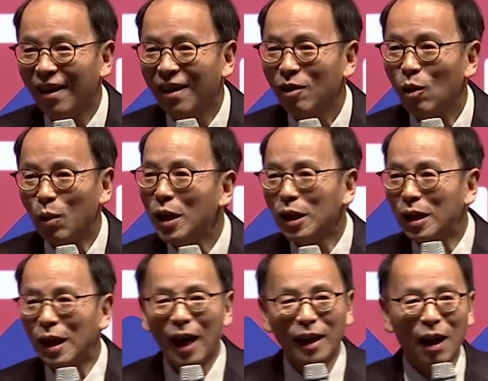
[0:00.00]
So this is
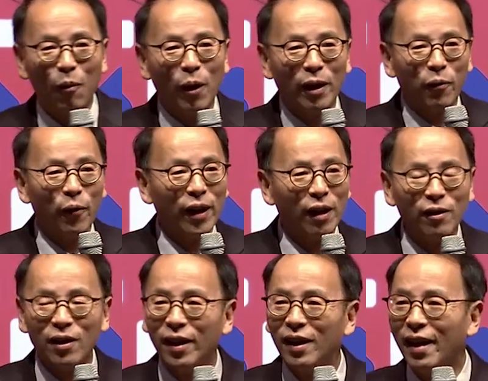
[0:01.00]
like we're gonna
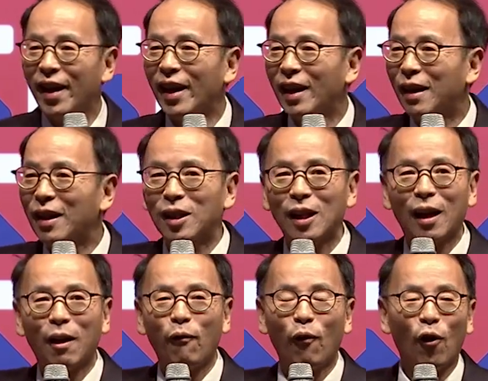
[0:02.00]
hear this
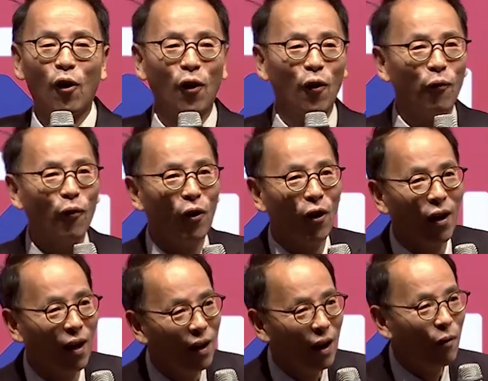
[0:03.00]
like
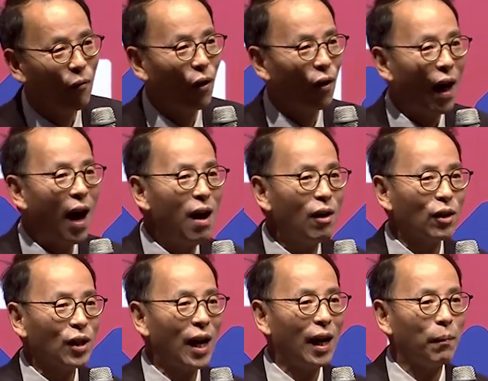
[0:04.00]
for a long
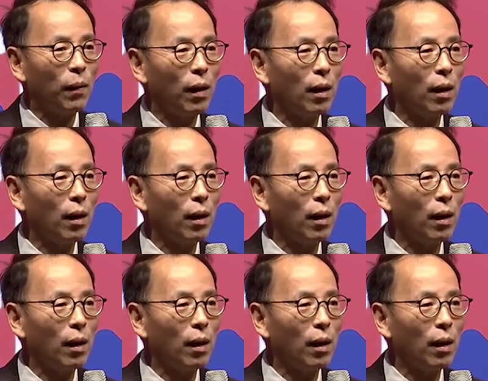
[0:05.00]
time.